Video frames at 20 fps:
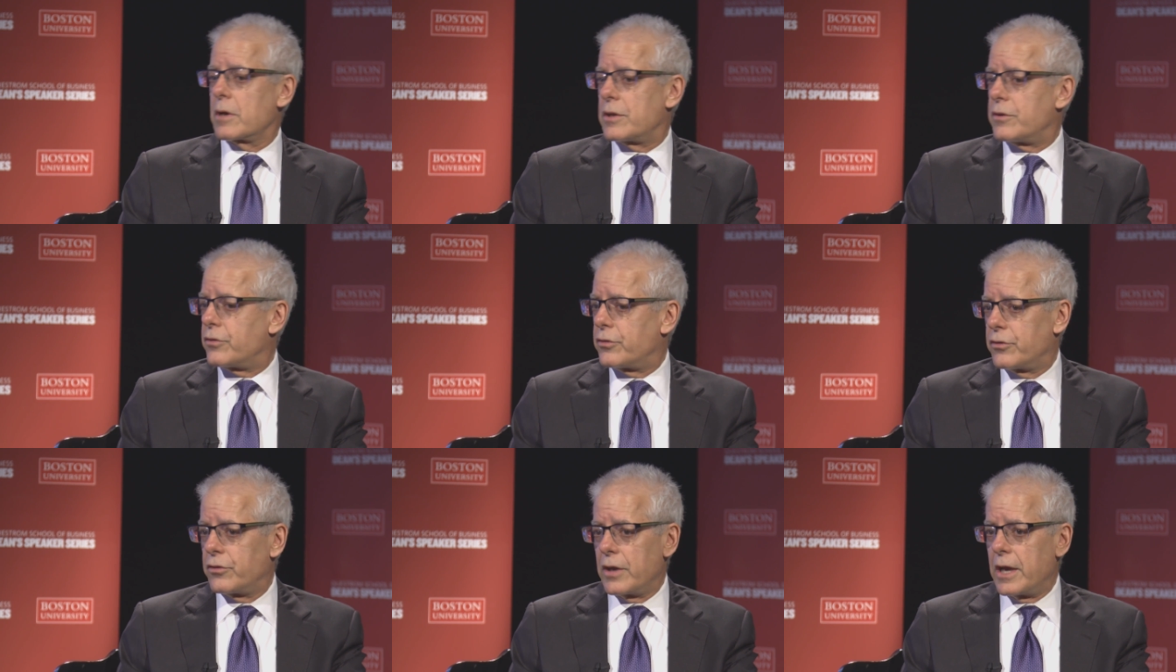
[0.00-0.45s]

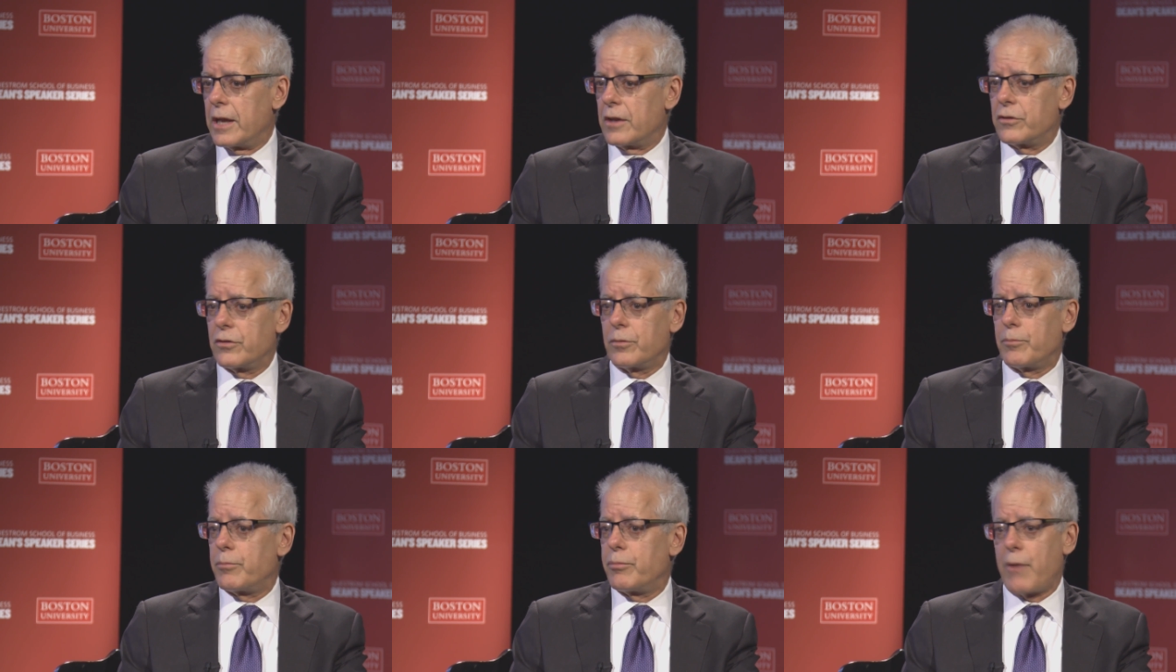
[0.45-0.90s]
it's
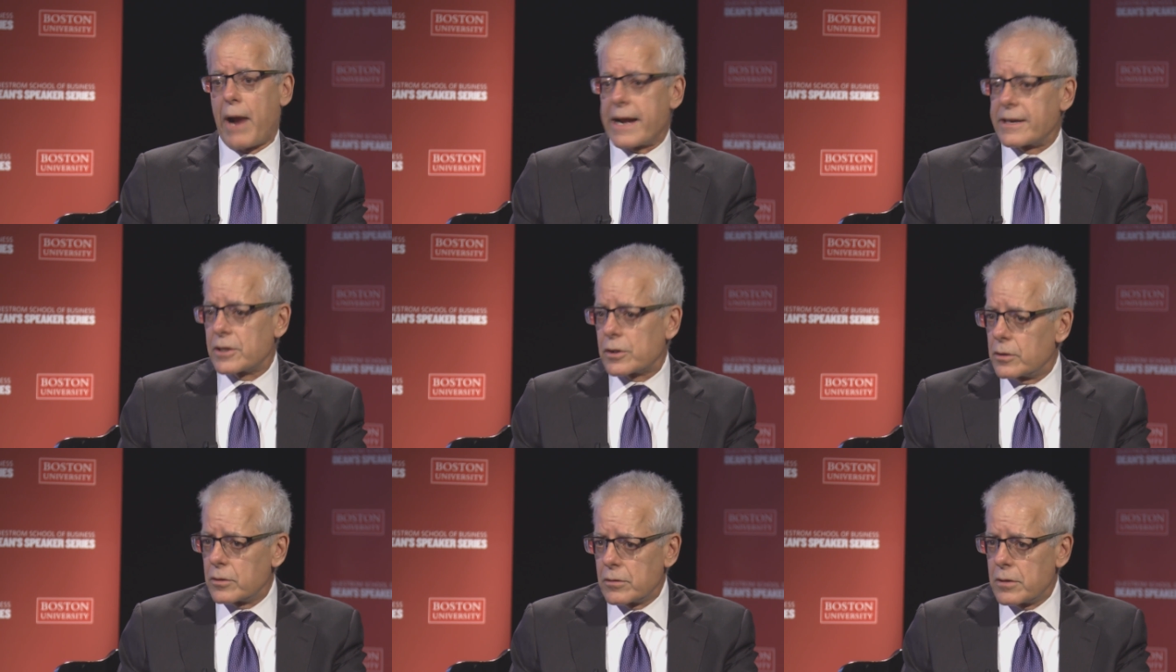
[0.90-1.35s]
it's
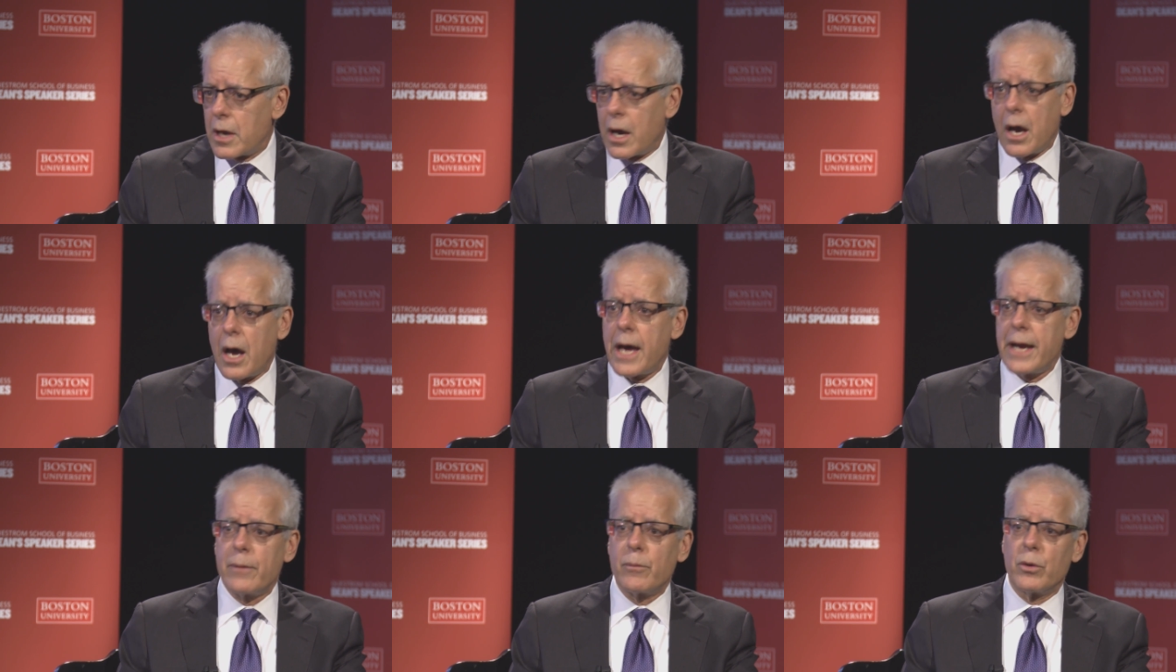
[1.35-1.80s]
practical or
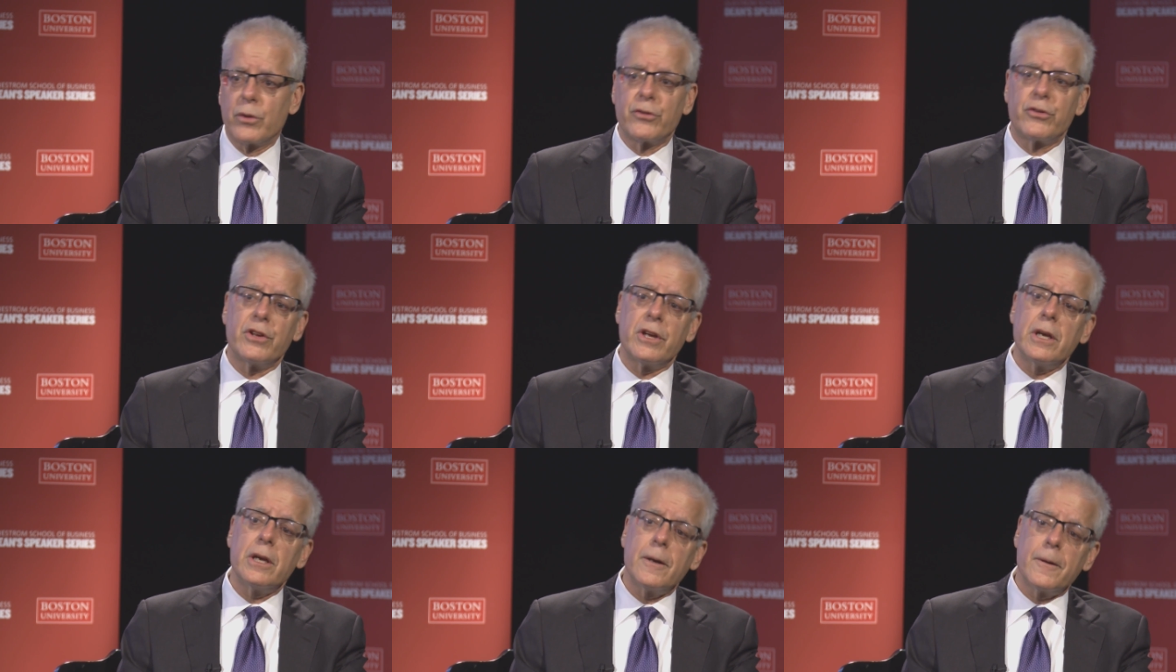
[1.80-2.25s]
not. We'll
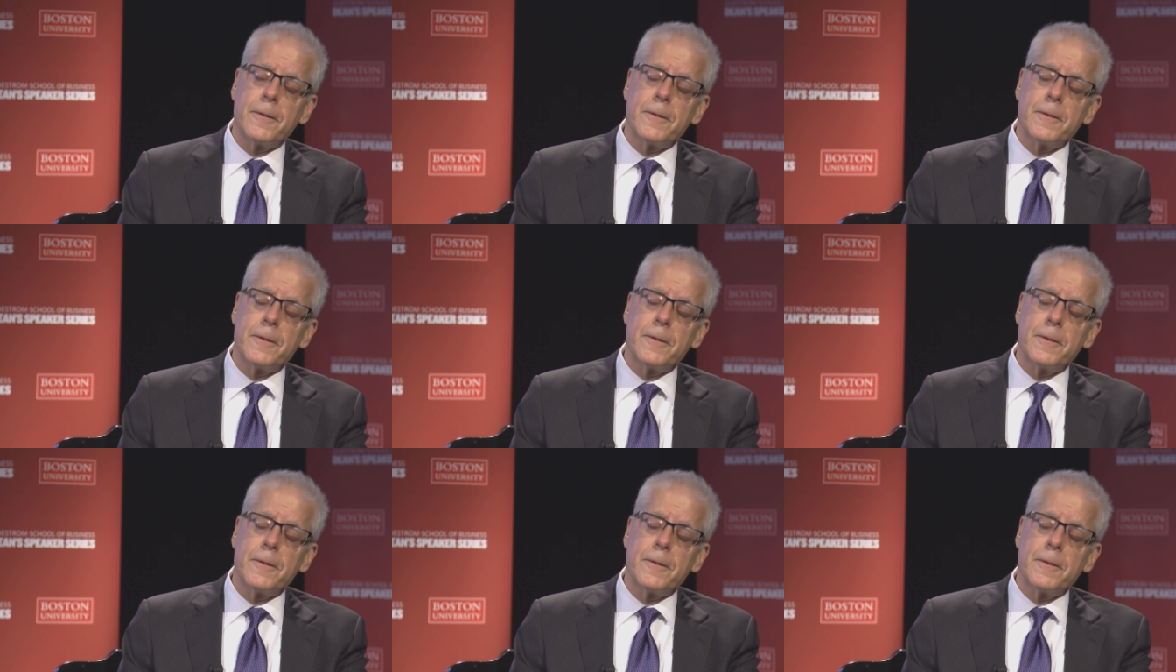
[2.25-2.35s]
see. We'll